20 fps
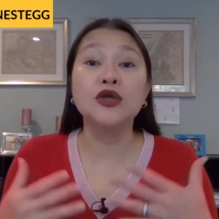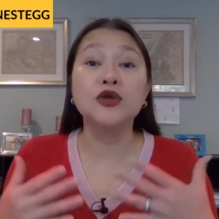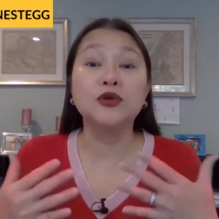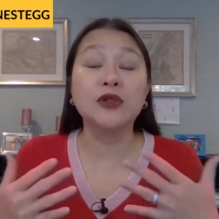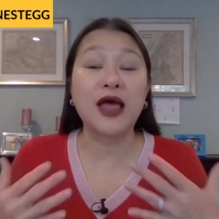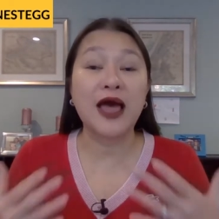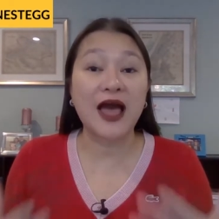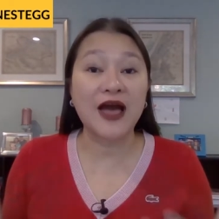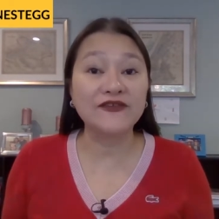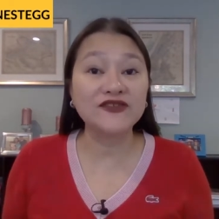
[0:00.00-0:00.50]

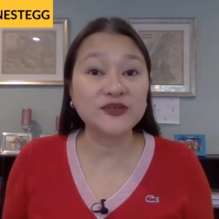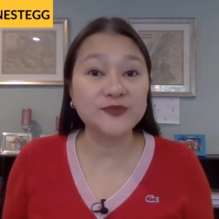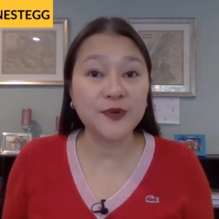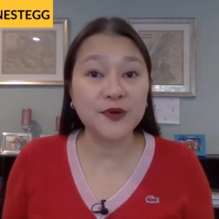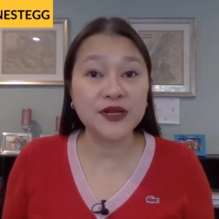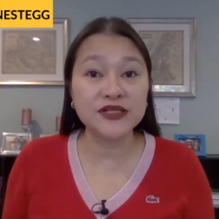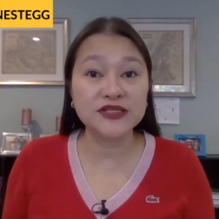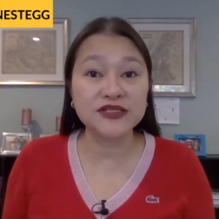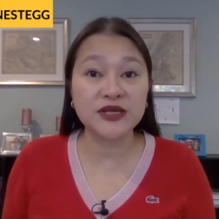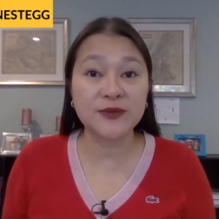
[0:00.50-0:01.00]
You'll have to
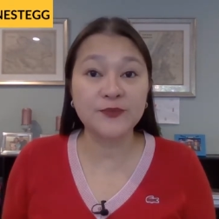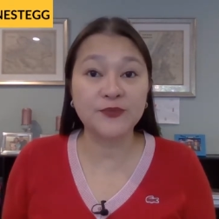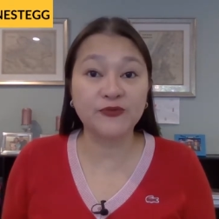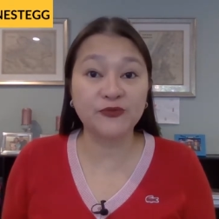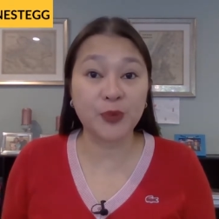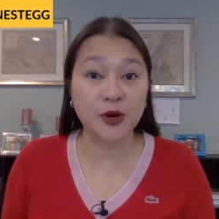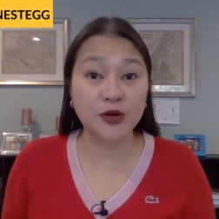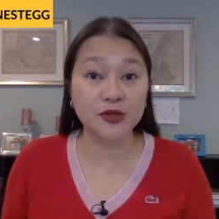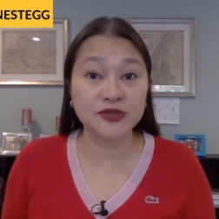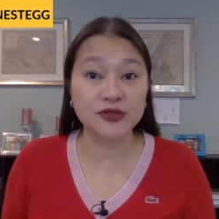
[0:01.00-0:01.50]
put in some
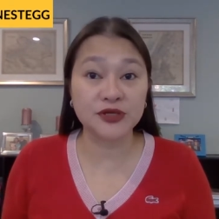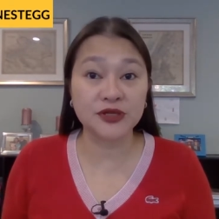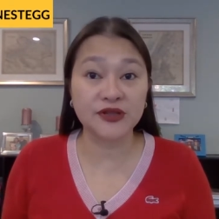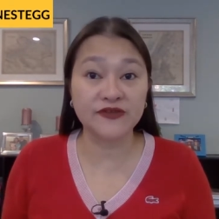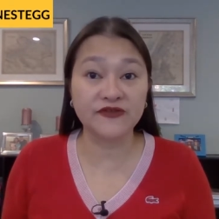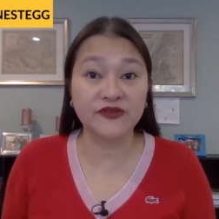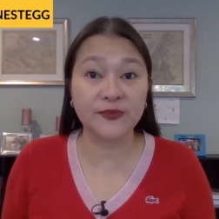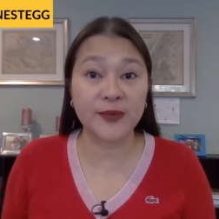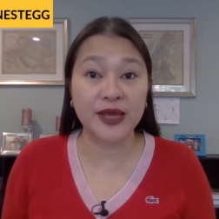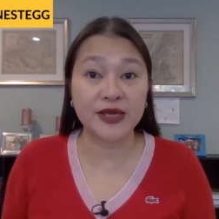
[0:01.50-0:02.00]
personal
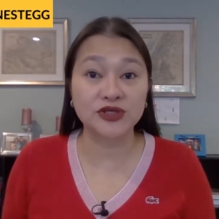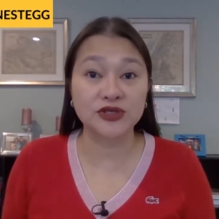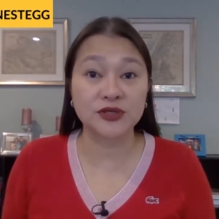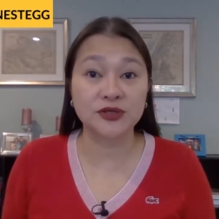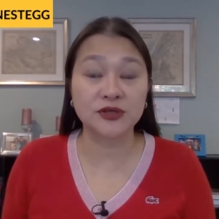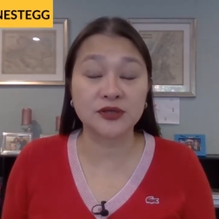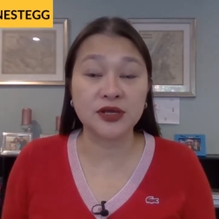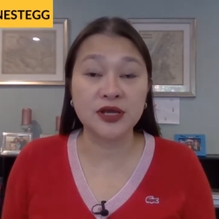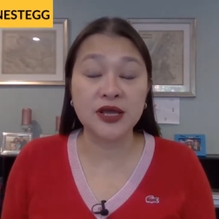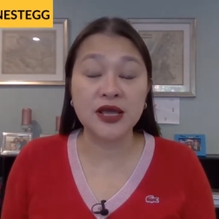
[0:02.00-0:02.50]

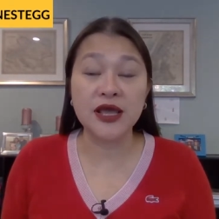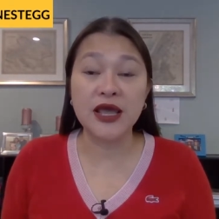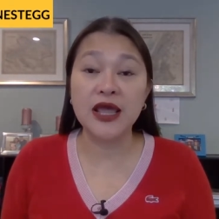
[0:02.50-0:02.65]
information,